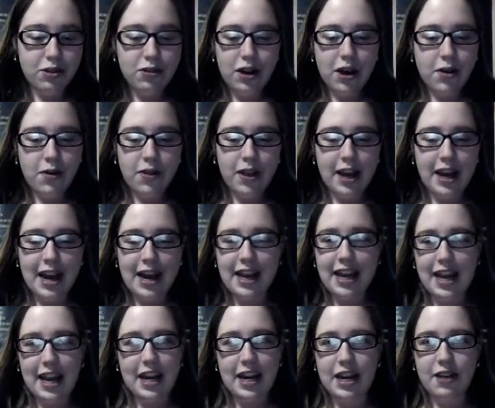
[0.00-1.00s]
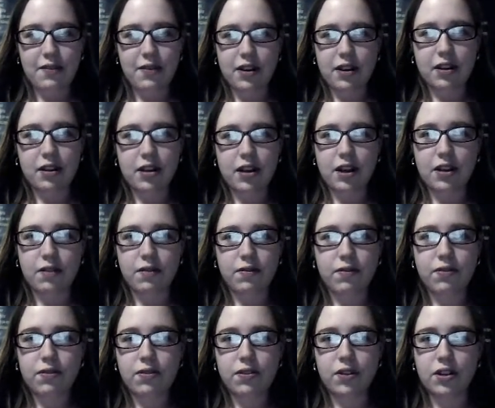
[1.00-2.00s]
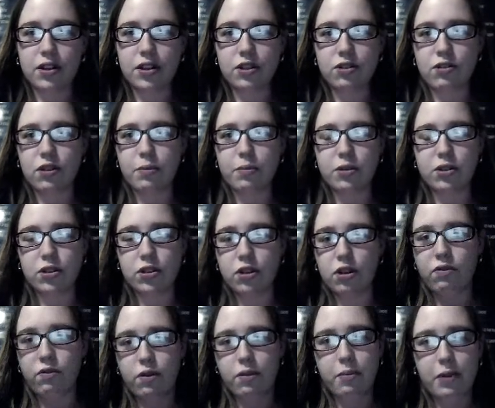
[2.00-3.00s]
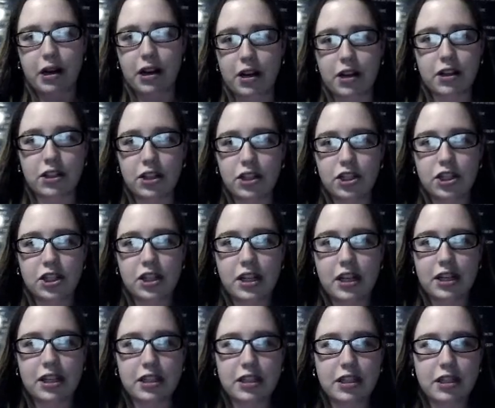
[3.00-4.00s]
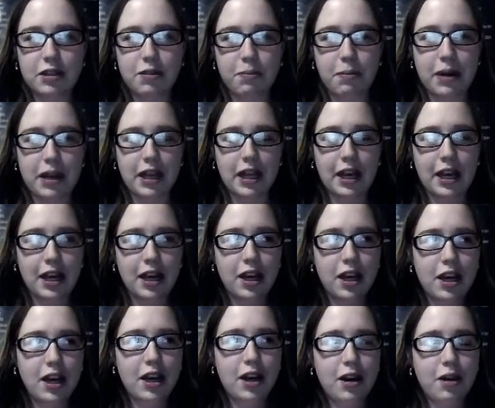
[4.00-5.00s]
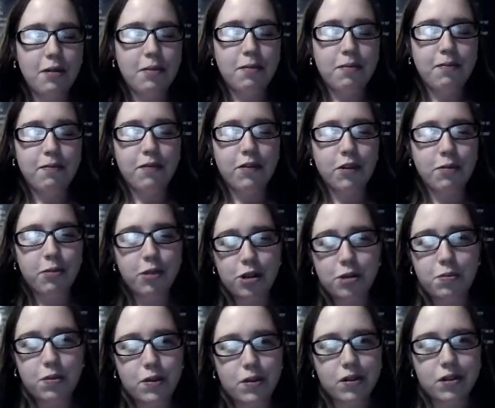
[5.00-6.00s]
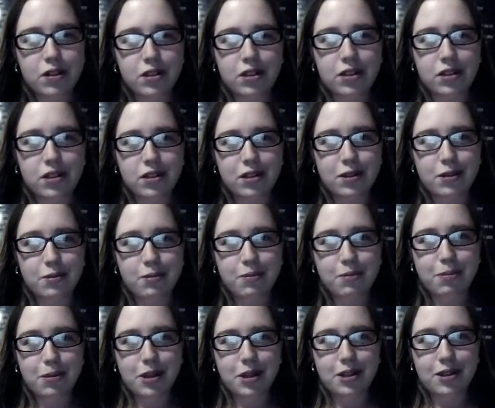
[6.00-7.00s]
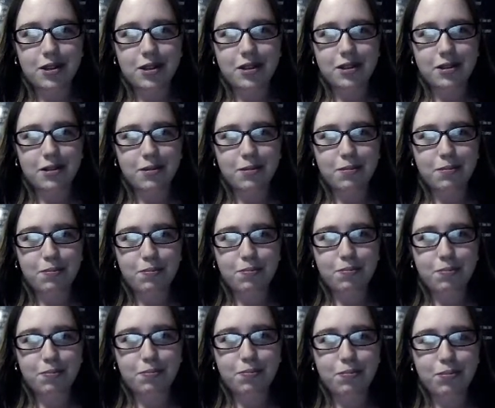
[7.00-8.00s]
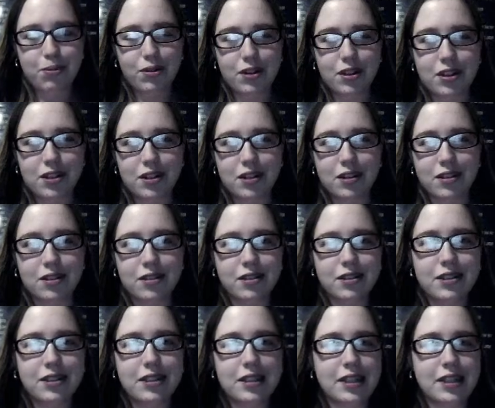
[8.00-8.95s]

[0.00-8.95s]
So now, like, I can't even give a description of what my college has been like. For the most part, it's been pretty dull.